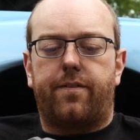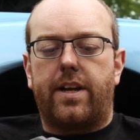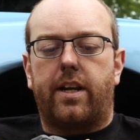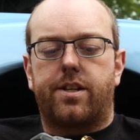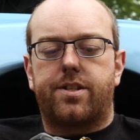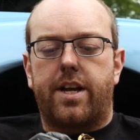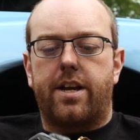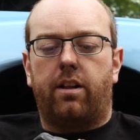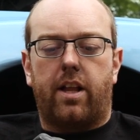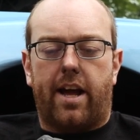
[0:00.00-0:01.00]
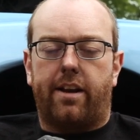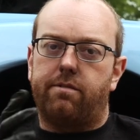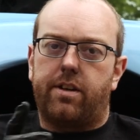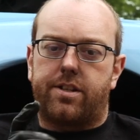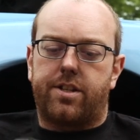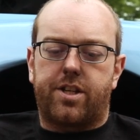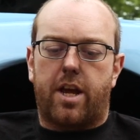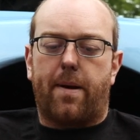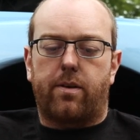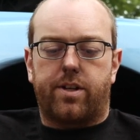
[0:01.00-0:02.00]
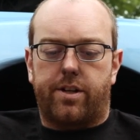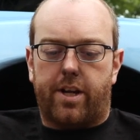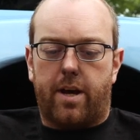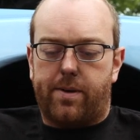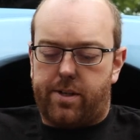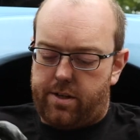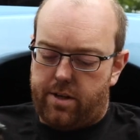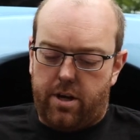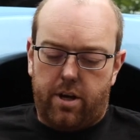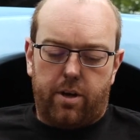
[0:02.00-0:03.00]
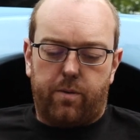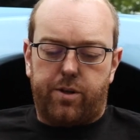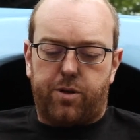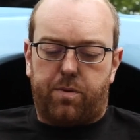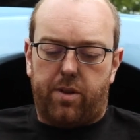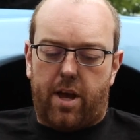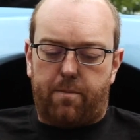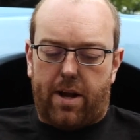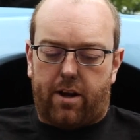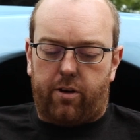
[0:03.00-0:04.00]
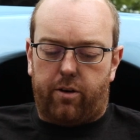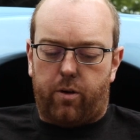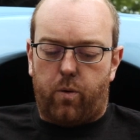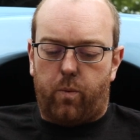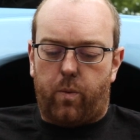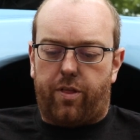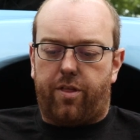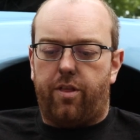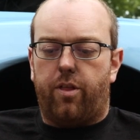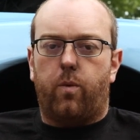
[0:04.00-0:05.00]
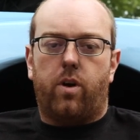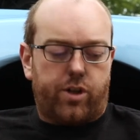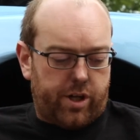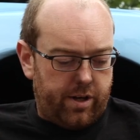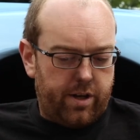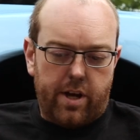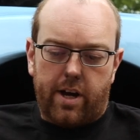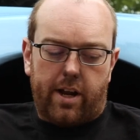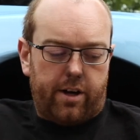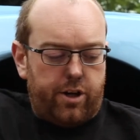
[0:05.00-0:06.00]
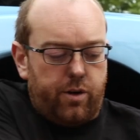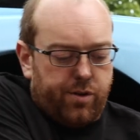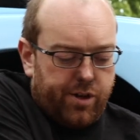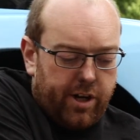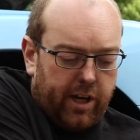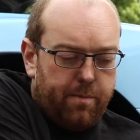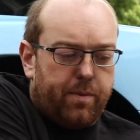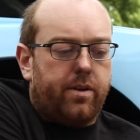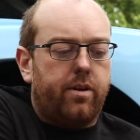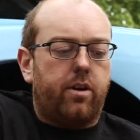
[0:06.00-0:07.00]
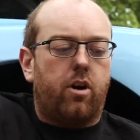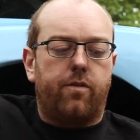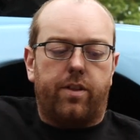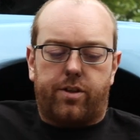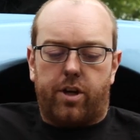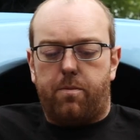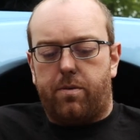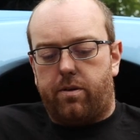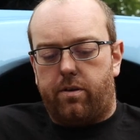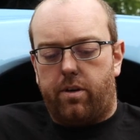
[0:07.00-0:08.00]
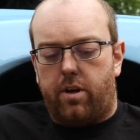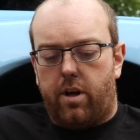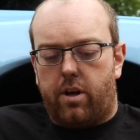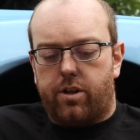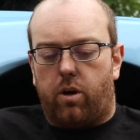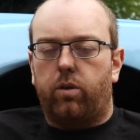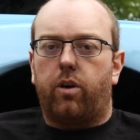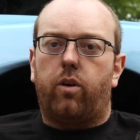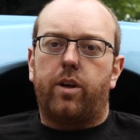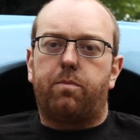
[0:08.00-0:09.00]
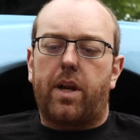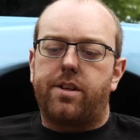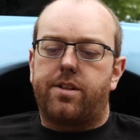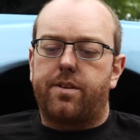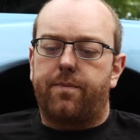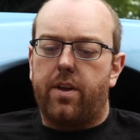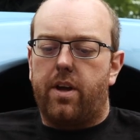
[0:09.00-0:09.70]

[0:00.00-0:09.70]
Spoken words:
feeling seal, and it's the same outside diameter. We just put that back on with the washer and a new circlip over the top to hold it all in place.